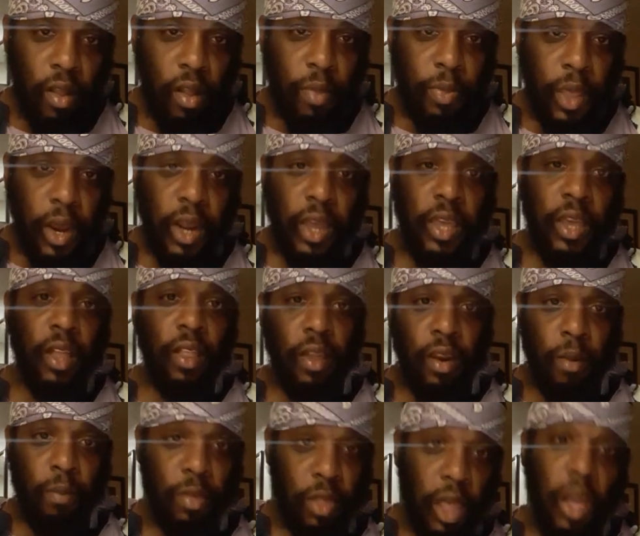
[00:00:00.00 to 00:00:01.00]
that are killing
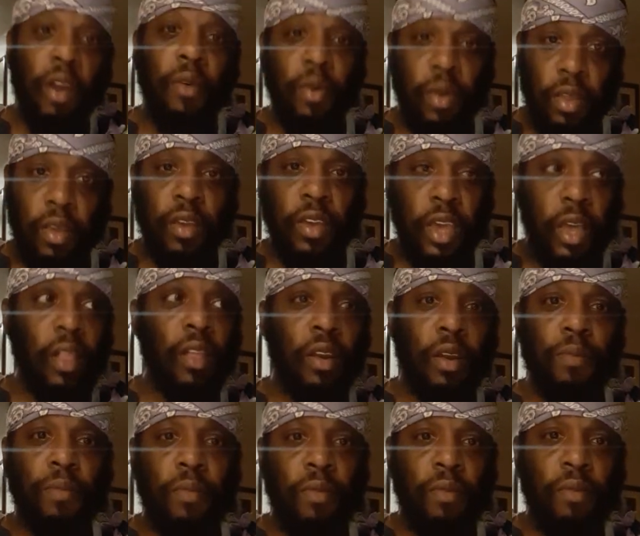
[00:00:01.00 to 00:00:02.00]
him, literally killing
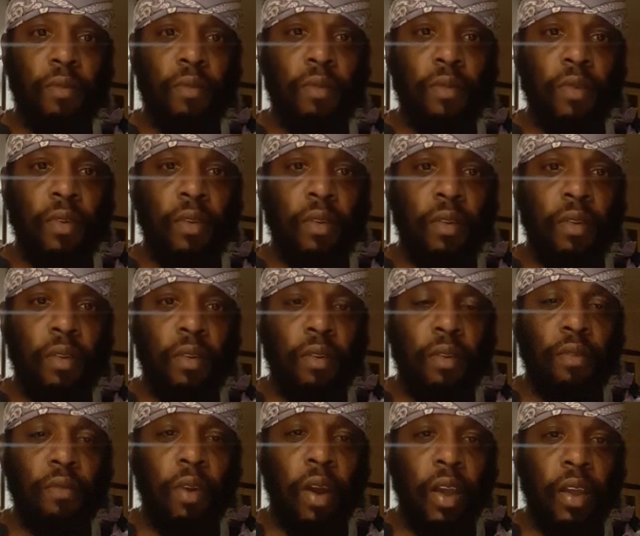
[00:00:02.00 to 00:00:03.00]
him,
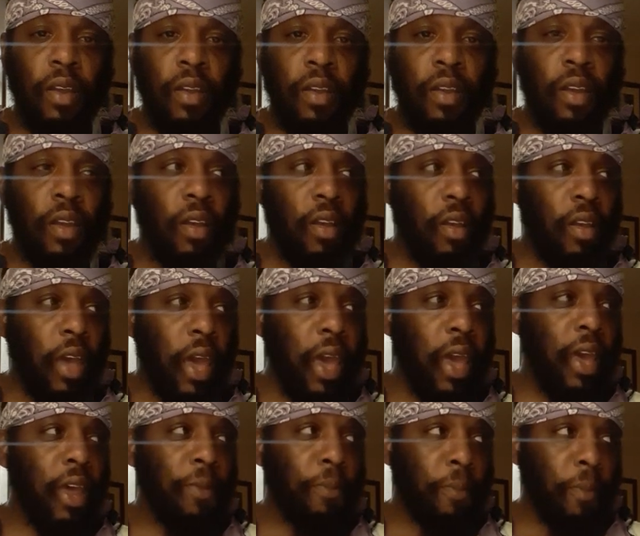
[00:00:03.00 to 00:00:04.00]
right?
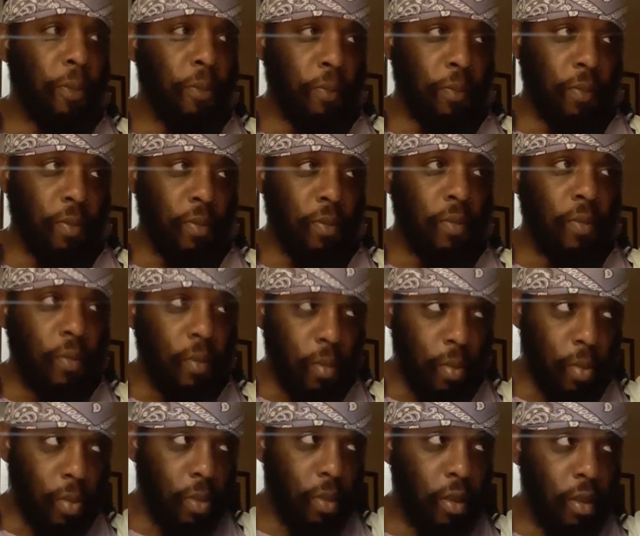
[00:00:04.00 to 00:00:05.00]
And
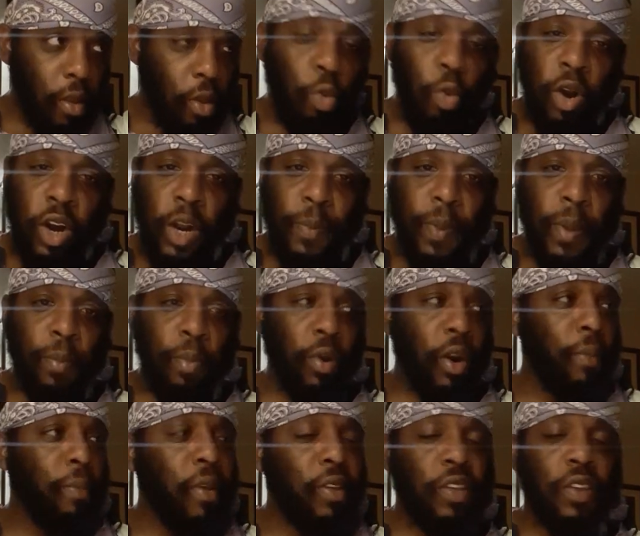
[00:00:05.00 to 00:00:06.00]
one of the people in
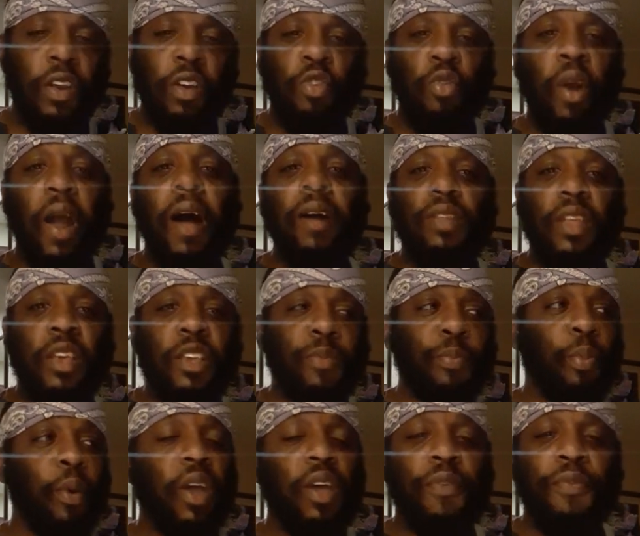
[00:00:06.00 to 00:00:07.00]
the midst of the crowd that he's
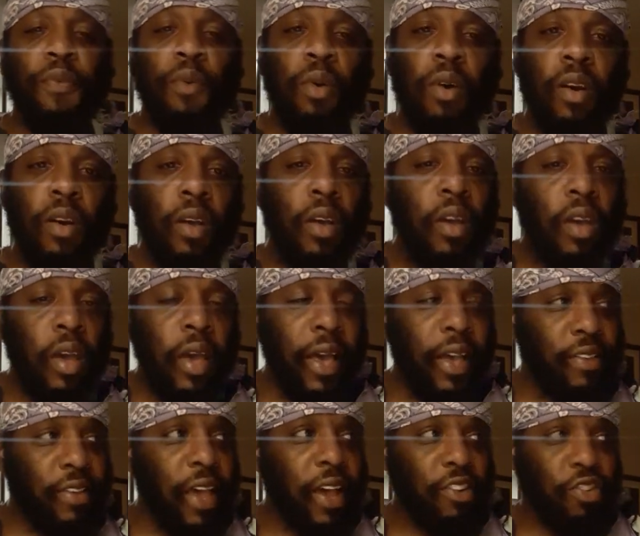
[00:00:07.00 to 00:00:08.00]
praying for
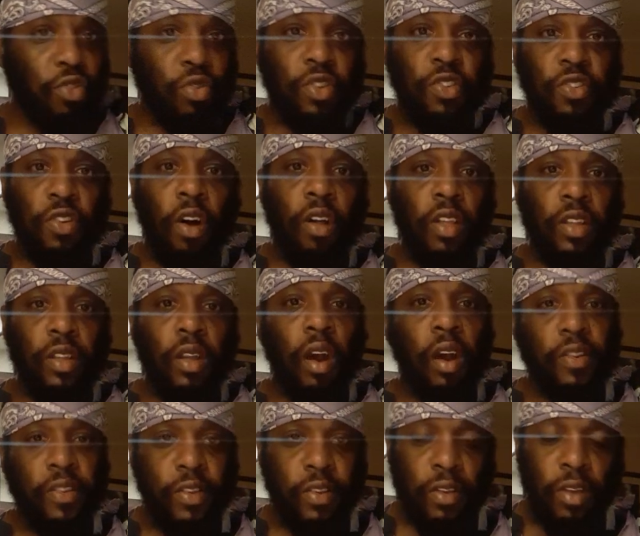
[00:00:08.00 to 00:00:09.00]
is actually Saul of
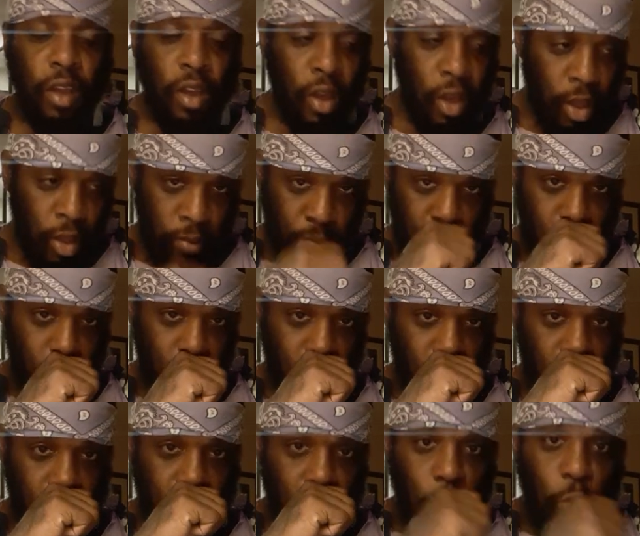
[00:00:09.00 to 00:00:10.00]
Tarsus,
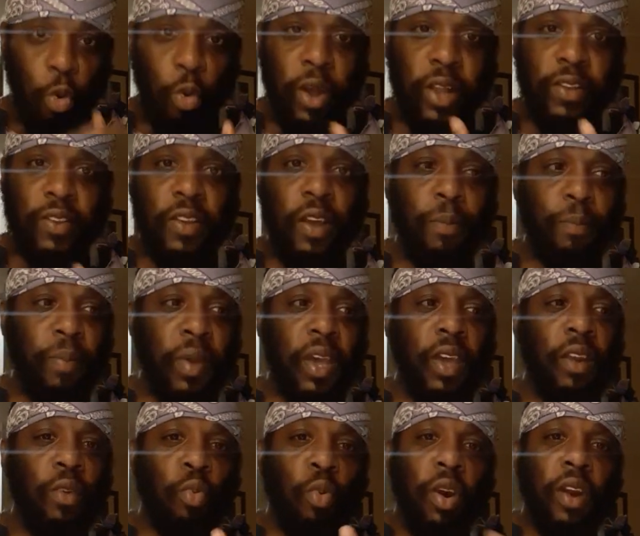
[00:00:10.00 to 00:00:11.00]
who ends up
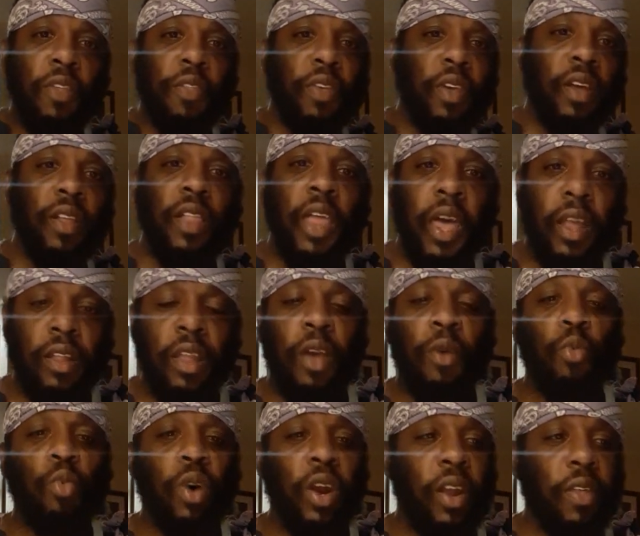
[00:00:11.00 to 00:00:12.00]
being one of the elect
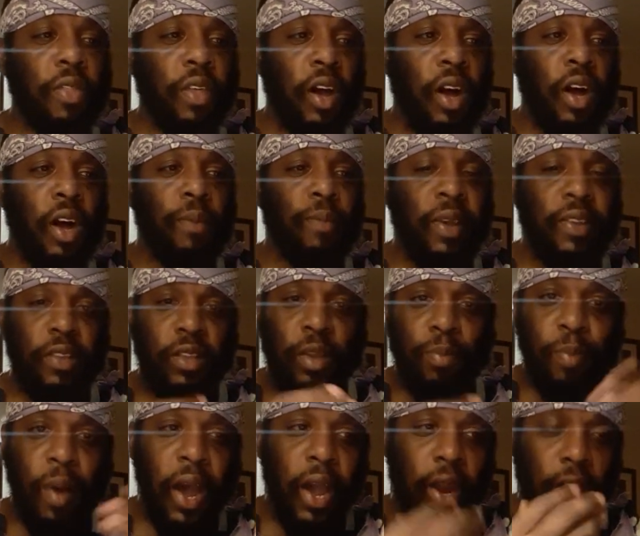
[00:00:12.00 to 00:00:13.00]
and one of the basically
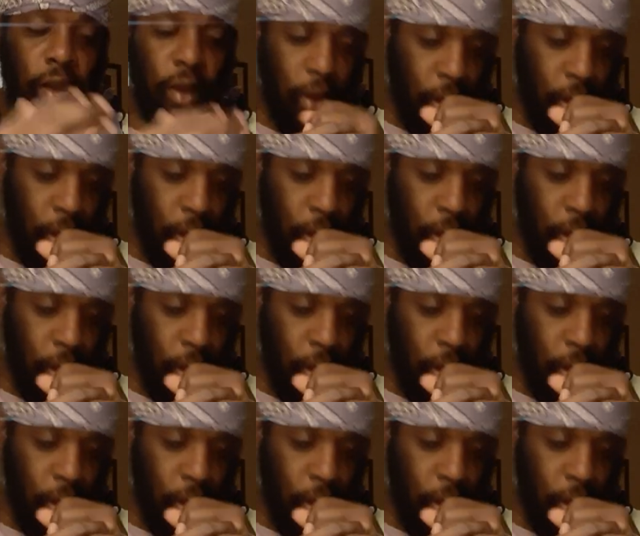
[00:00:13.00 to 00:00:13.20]
the